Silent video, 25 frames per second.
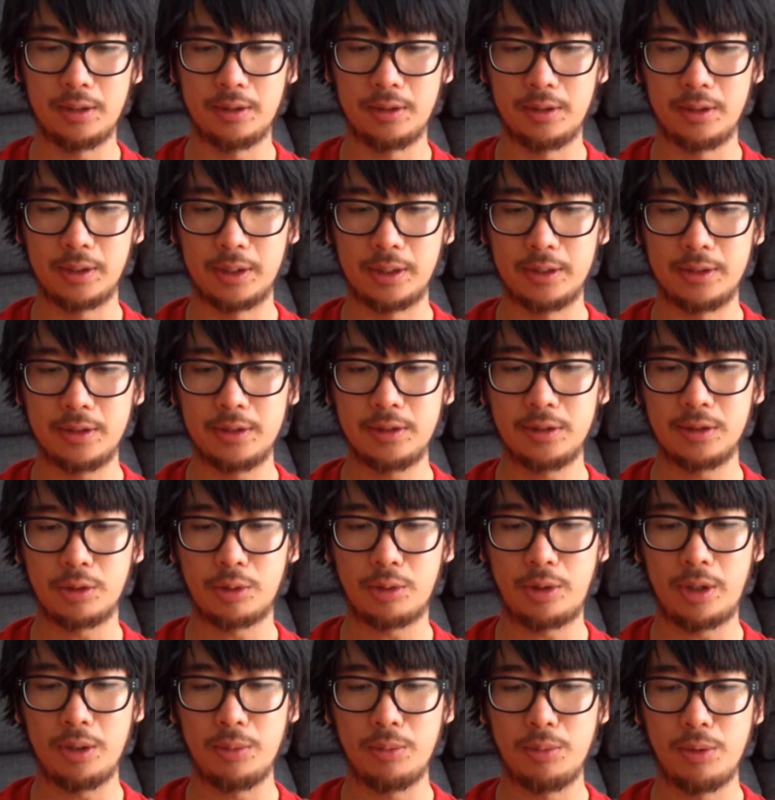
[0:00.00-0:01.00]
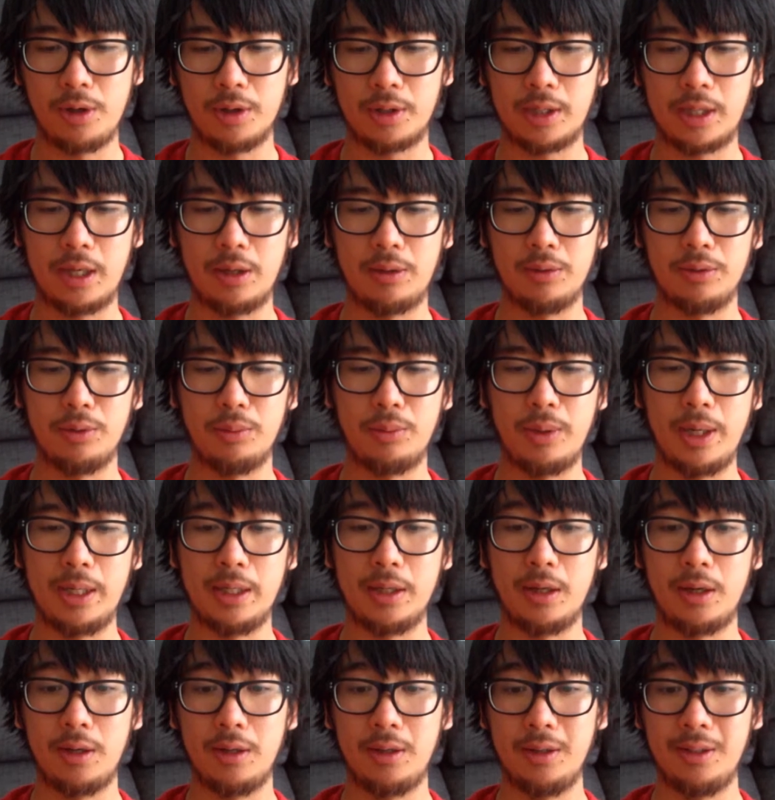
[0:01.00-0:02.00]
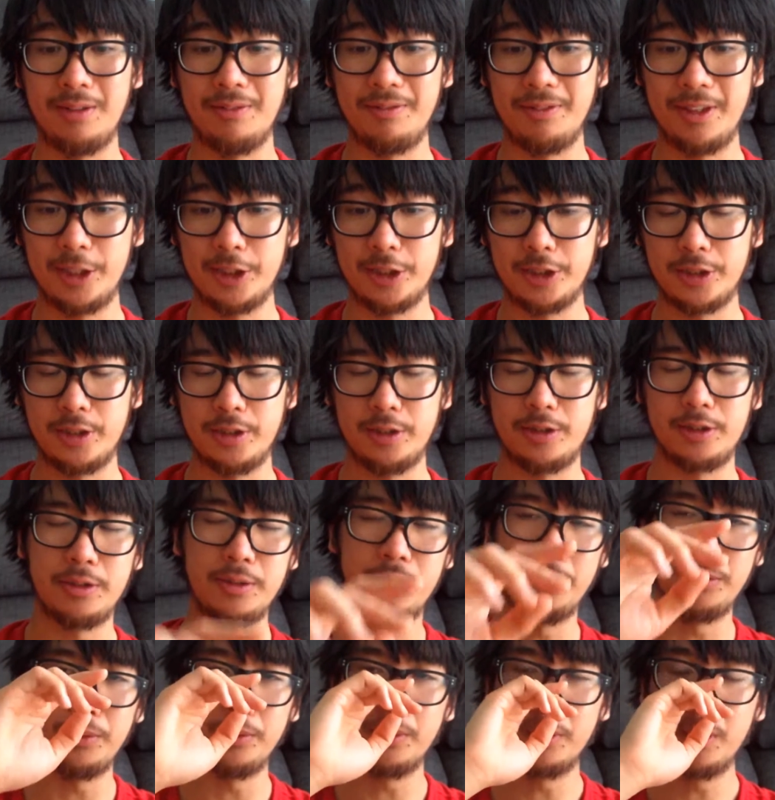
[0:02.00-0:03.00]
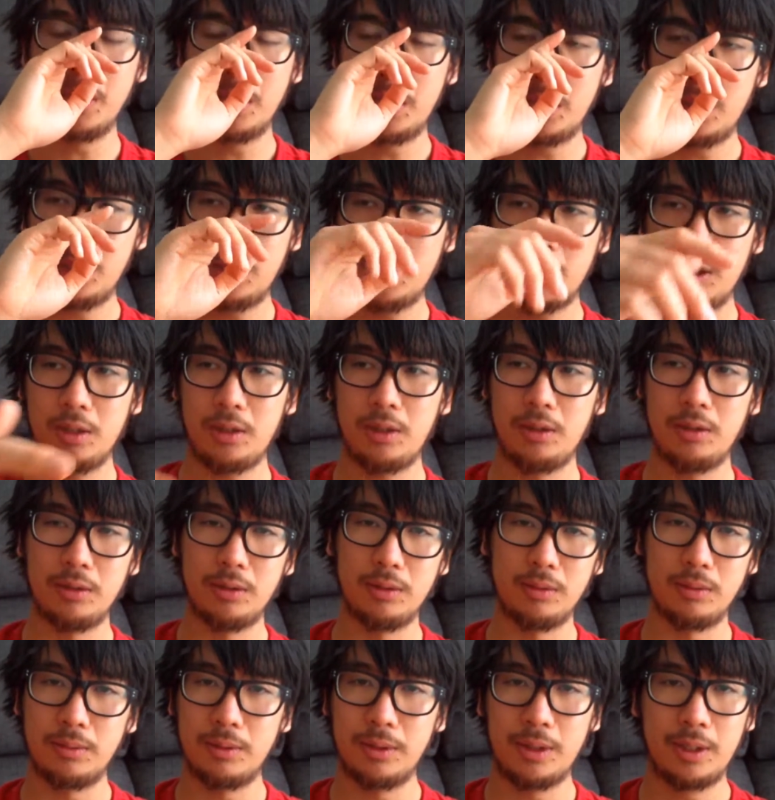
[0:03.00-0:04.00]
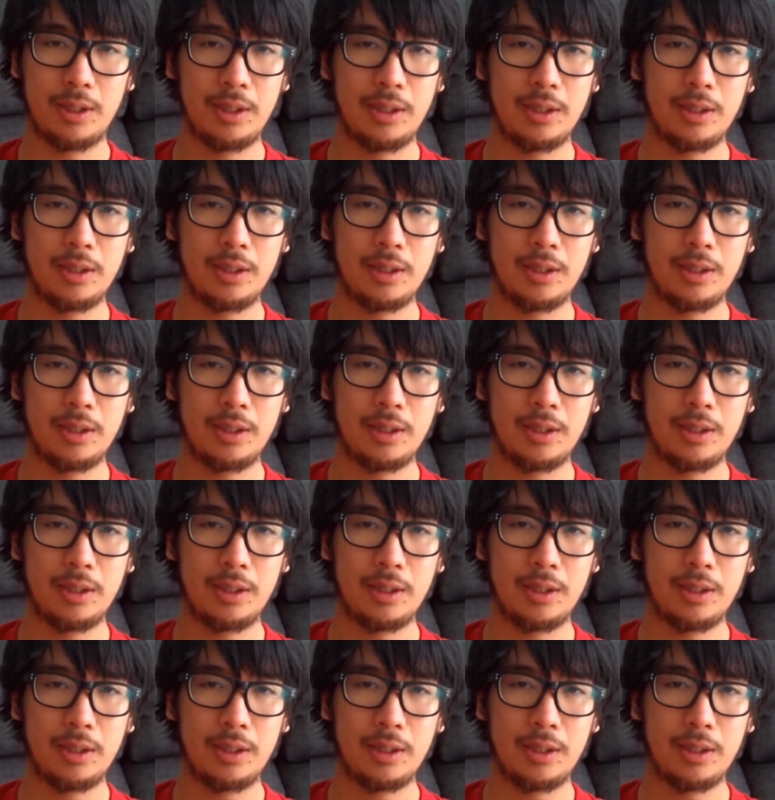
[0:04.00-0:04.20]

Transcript: and like it didn't quite work out the way that I envisioned it to, you know.